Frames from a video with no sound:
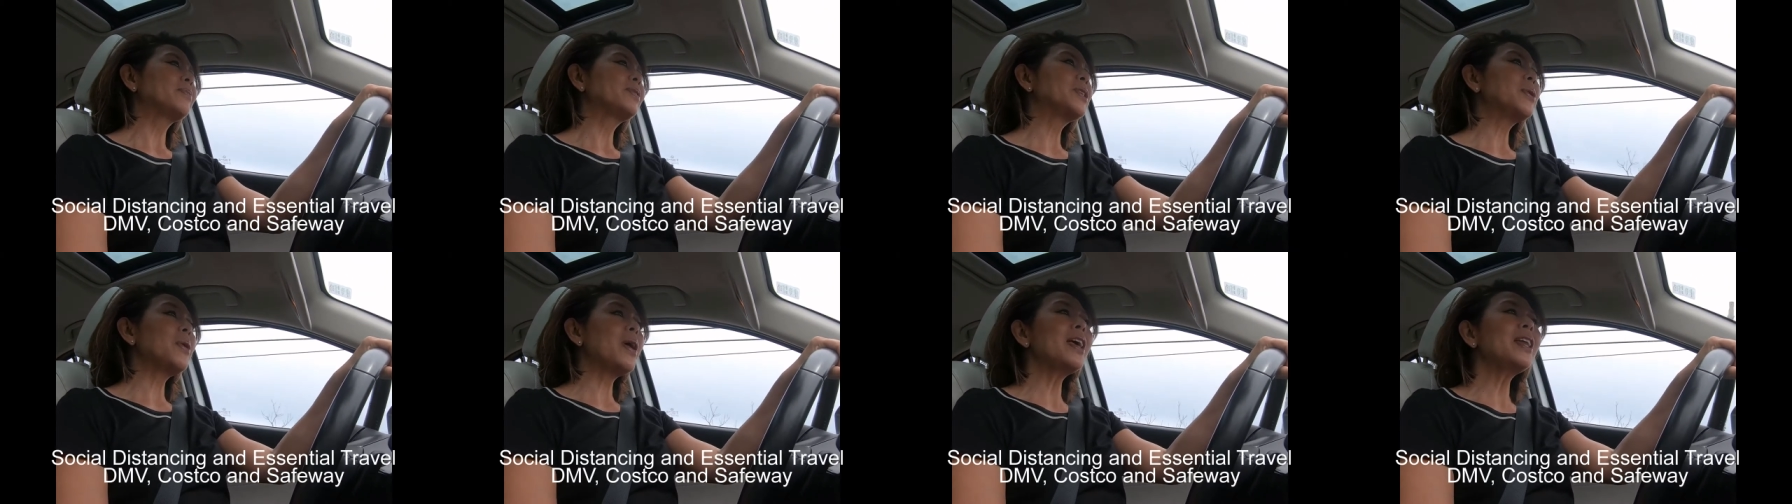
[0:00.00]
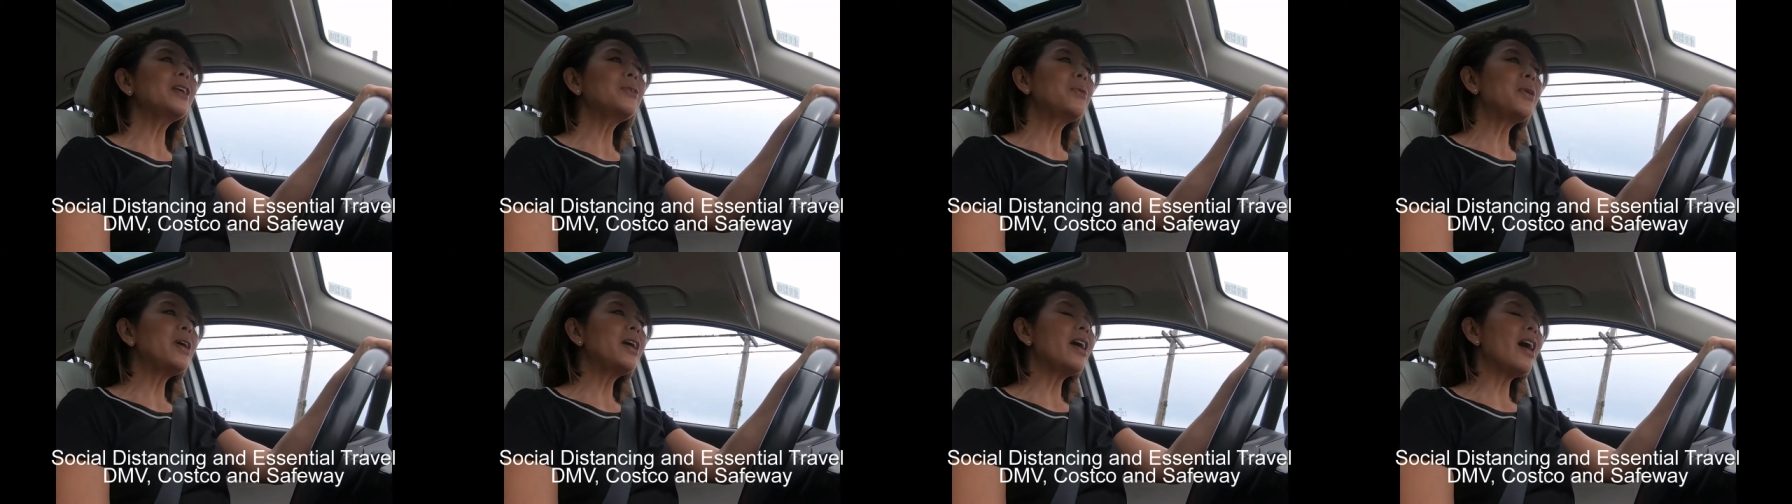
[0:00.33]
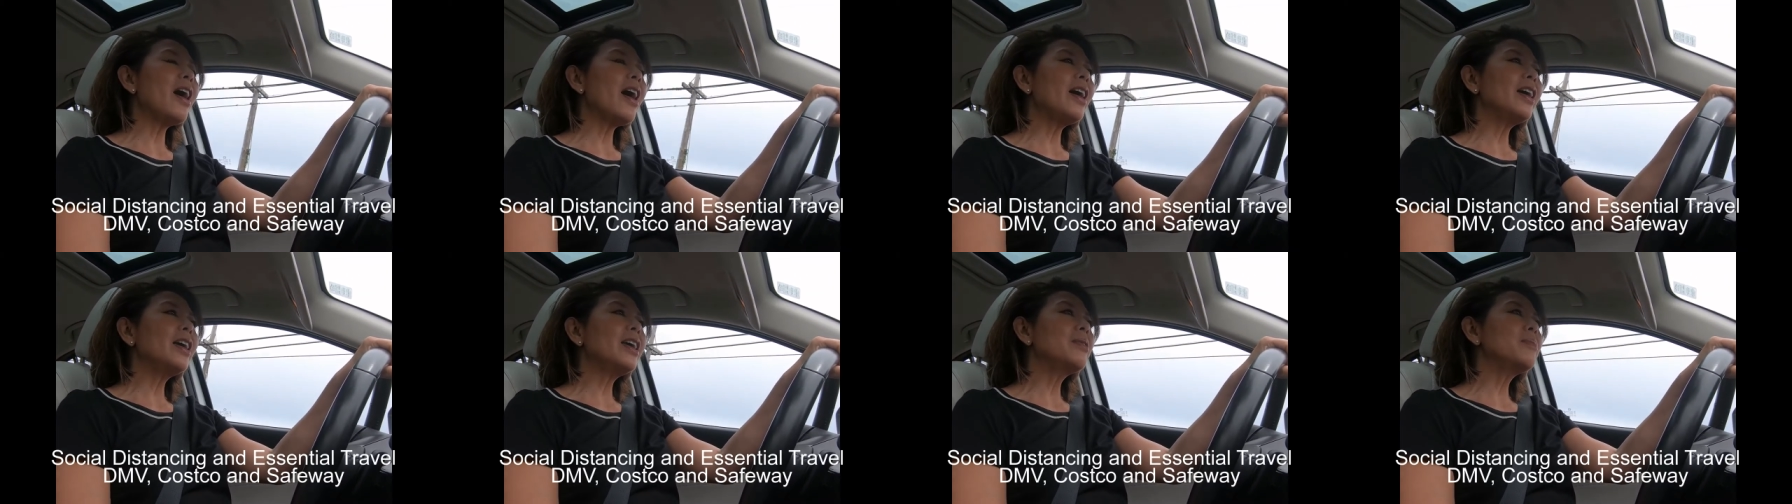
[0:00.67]
So anyway,
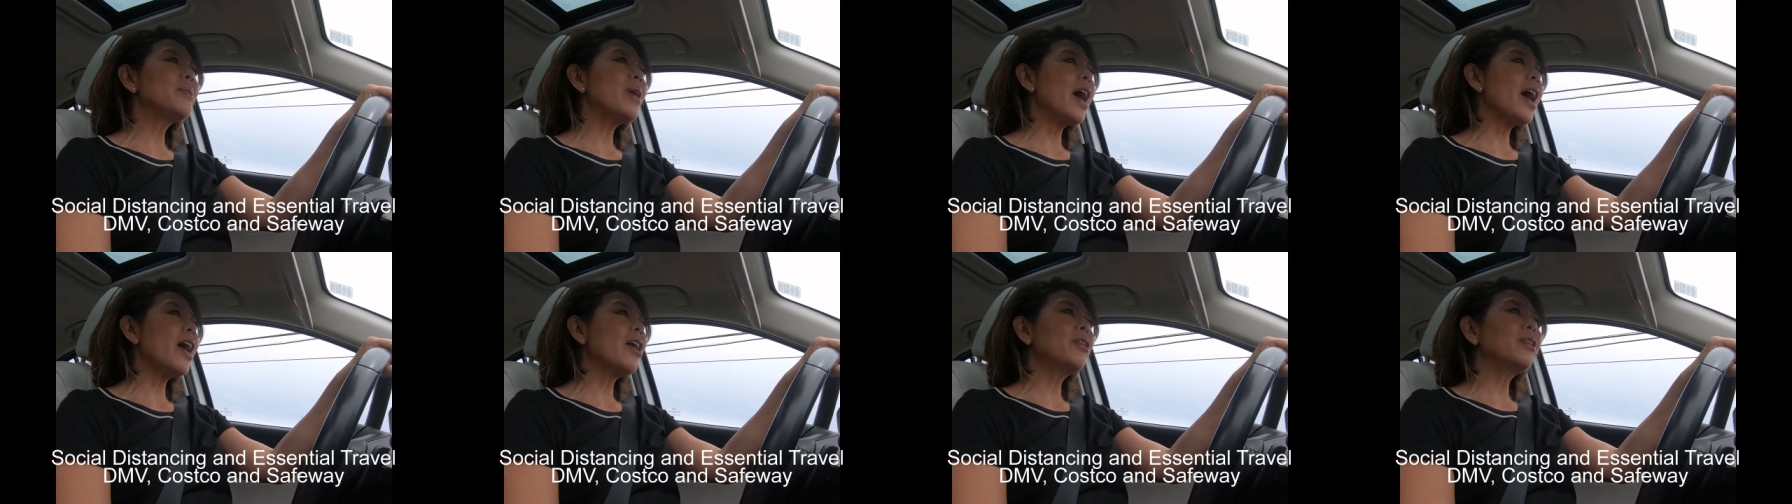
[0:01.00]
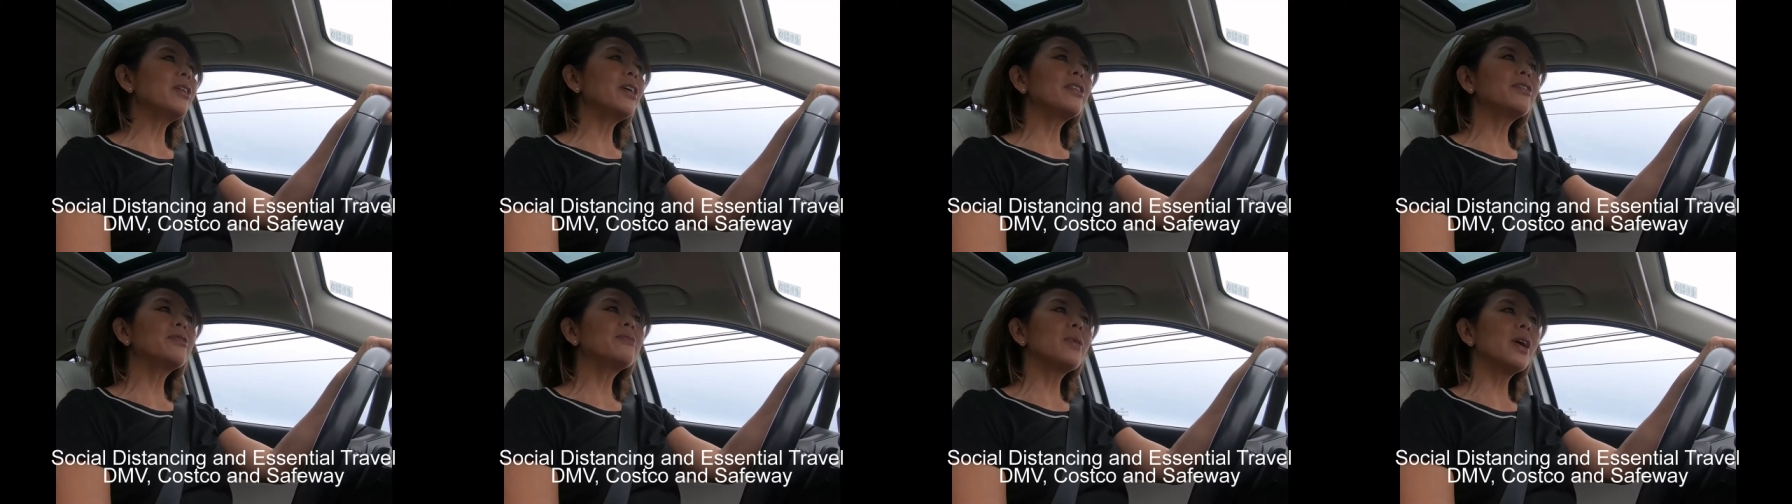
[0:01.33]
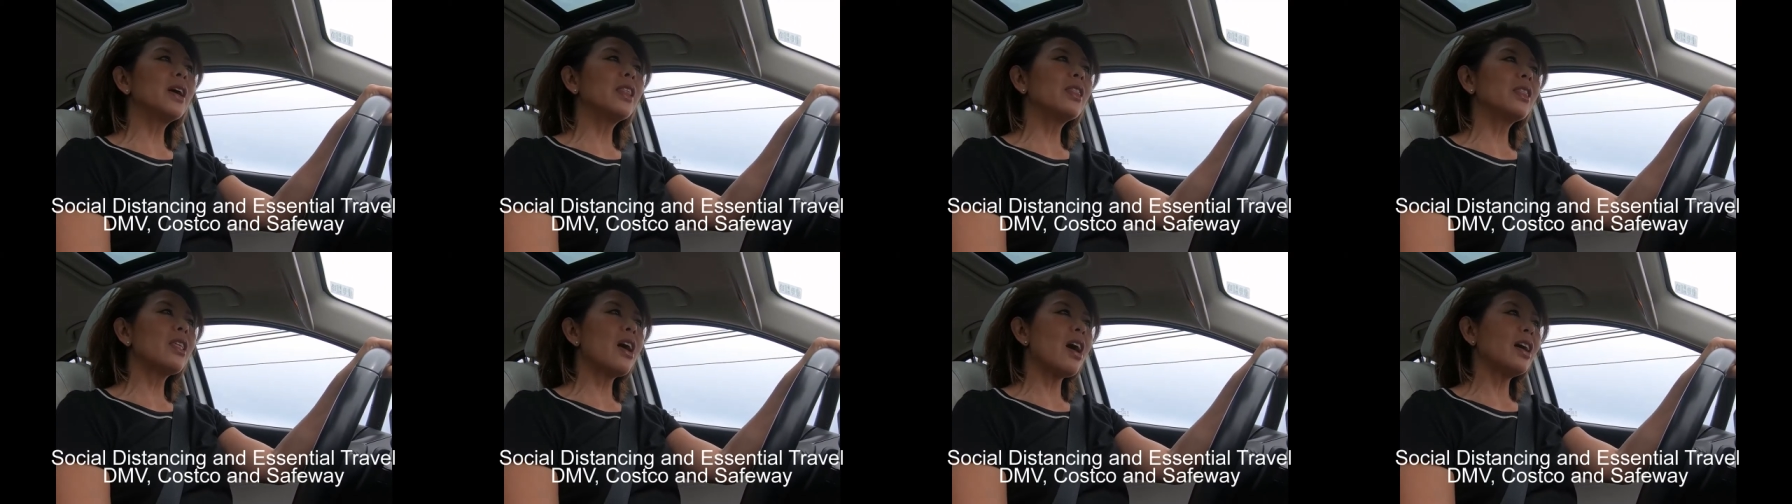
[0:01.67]
I am out of
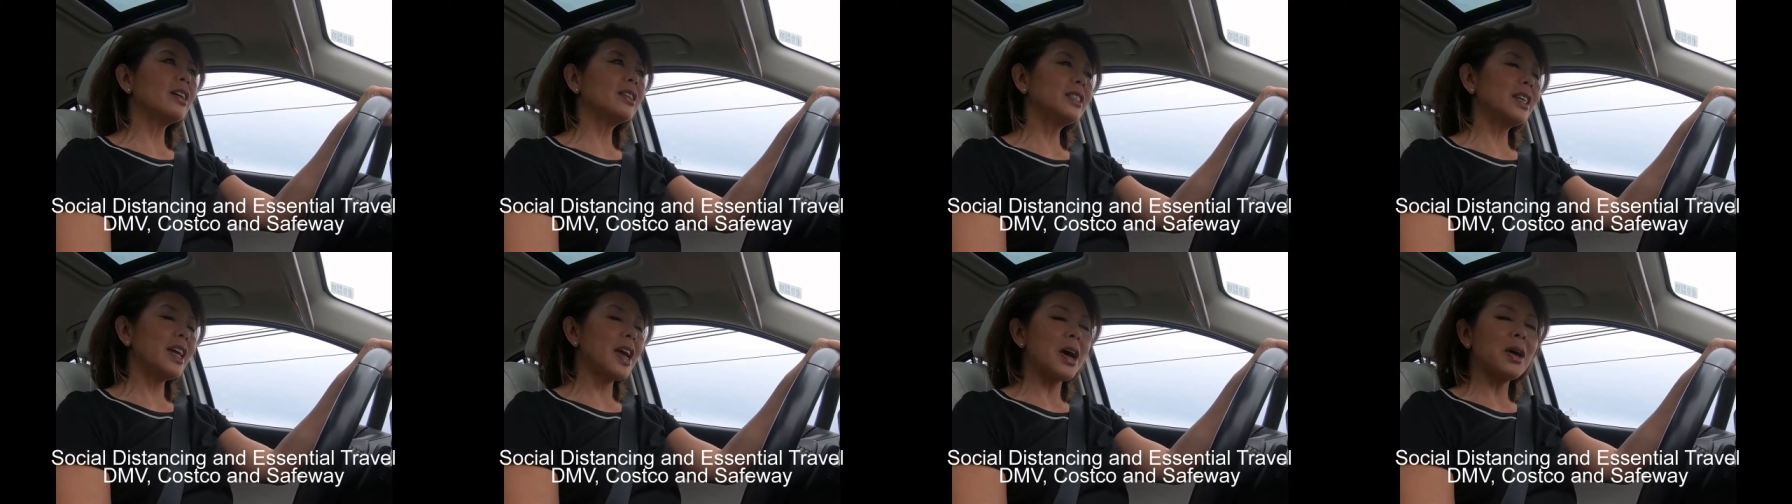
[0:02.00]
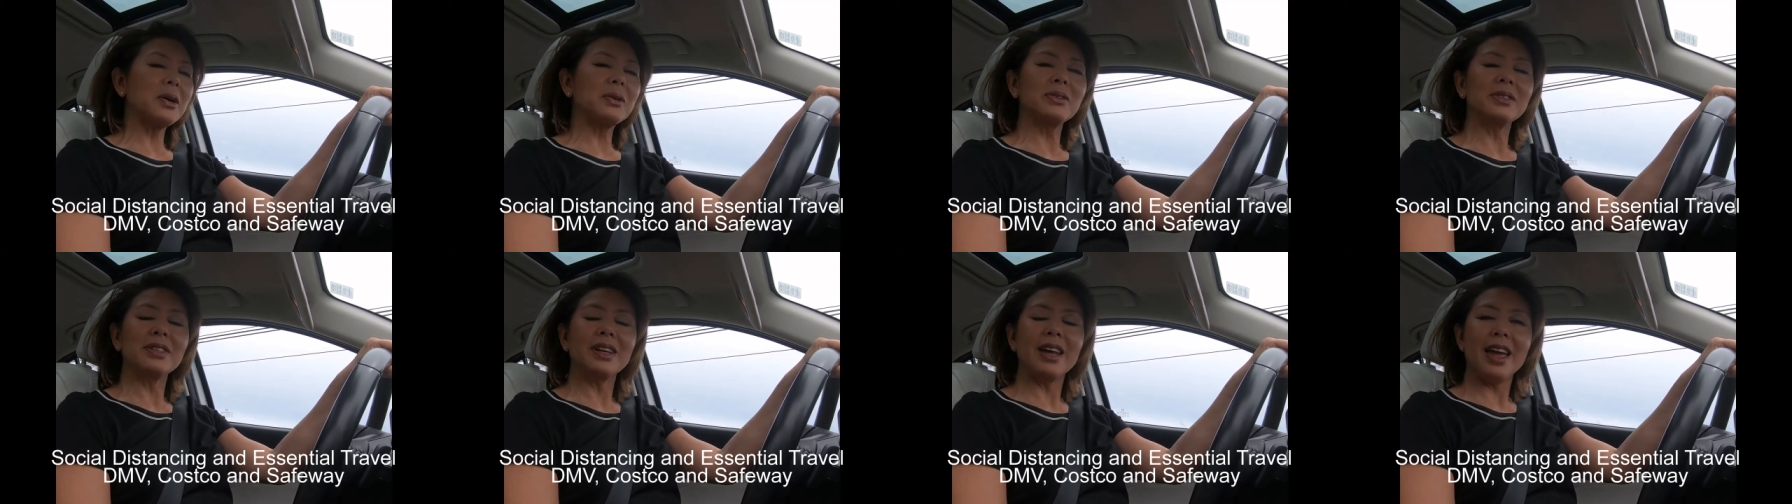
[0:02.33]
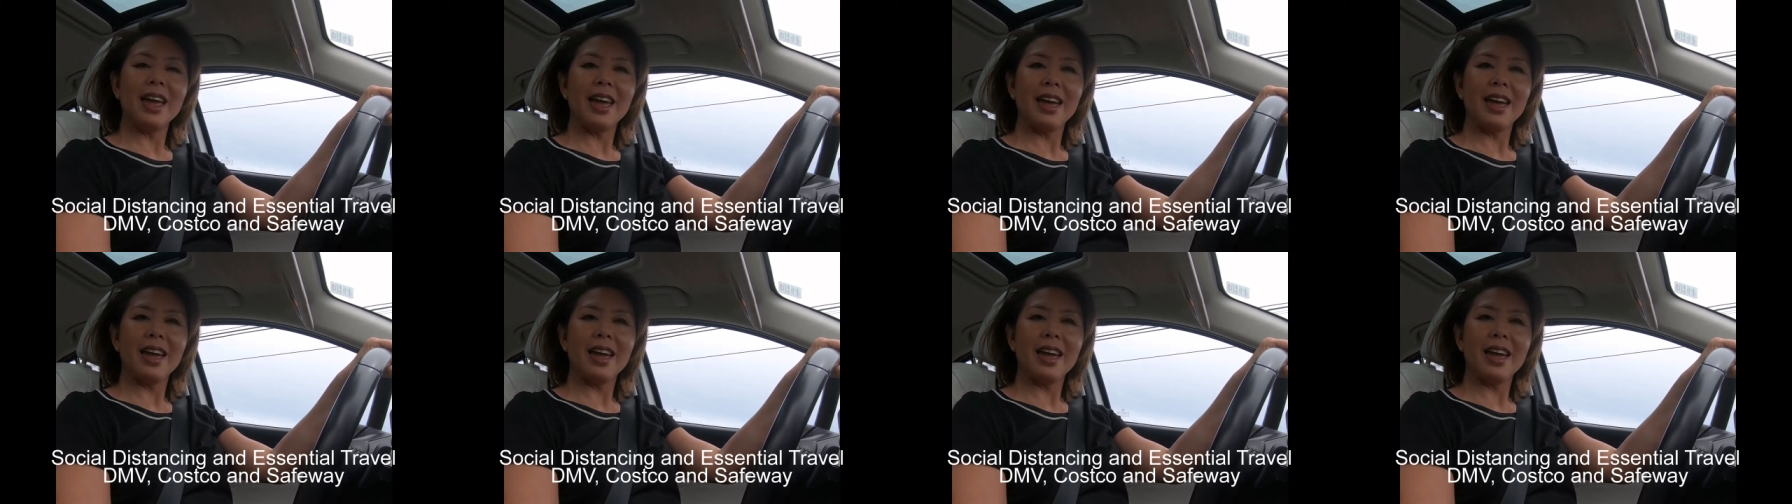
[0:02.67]
my lockdown